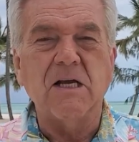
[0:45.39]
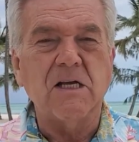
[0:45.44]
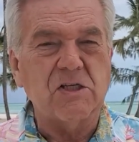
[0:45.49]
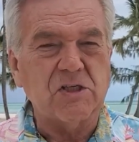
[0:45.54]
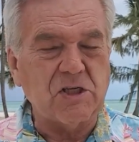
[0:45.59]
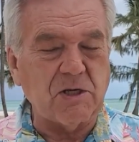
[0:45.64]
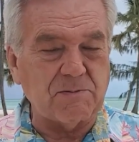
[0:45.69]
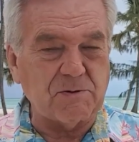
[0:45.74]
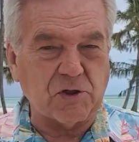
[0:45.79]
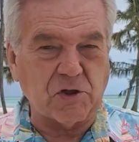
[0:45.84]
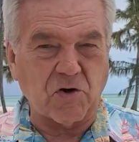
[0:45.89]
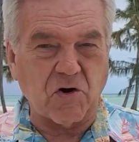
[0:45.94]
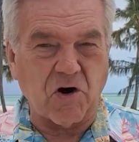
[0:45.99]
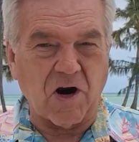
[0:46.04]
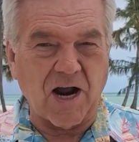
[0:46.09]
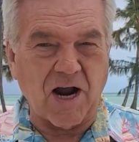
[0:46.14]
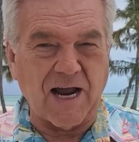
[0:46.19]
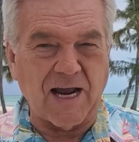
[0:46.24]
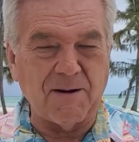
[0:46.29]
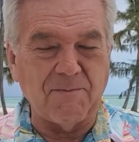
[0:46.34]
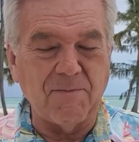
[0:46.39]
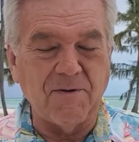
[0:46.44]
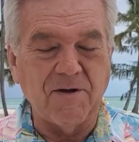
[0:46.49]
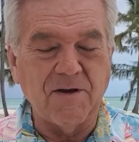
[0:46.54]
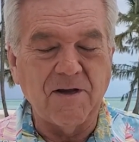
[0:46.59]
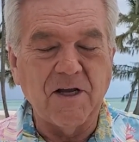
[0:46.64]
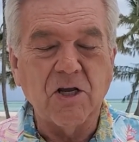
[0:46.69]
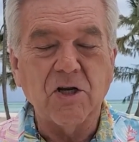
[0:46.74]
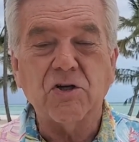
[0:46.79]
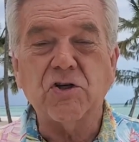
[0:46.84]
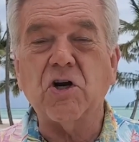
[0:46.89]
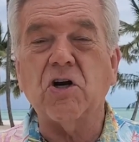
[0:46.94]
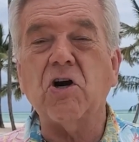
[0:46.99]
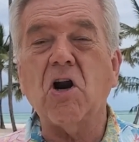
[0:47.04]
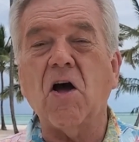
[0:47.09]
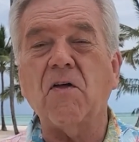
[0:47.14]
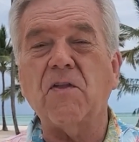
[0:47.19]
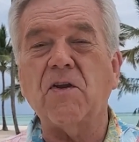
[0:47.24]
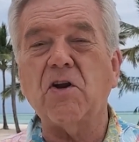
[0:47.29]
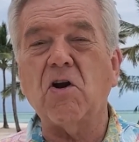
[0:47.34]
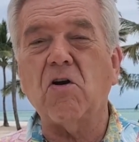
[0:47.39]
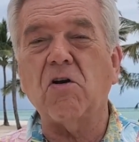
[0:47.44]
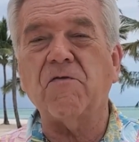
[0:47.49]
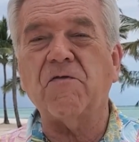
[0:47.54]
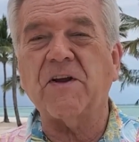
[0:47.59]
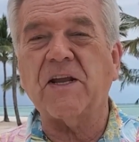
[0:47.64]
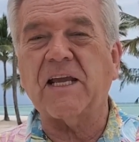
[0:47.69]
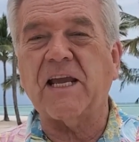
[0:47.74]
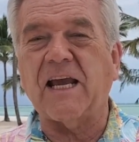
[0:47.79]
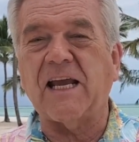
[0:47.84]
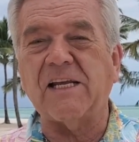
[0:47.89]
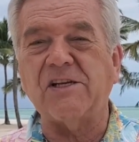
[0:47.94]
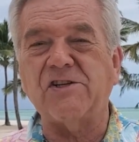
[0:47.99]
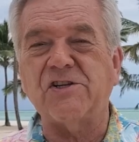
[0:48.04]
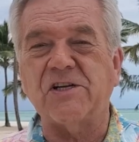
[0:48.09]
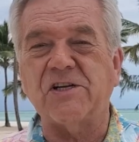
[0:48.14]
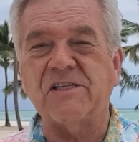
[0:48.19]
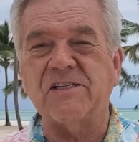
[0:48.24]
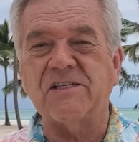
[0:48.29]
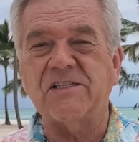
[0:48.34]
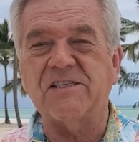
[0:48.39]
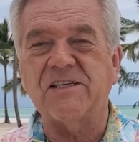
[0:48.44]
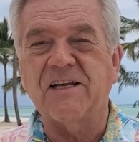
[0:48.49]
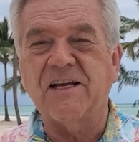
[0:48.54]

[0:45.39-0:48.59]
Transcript: Subscribe, turn on the notifications,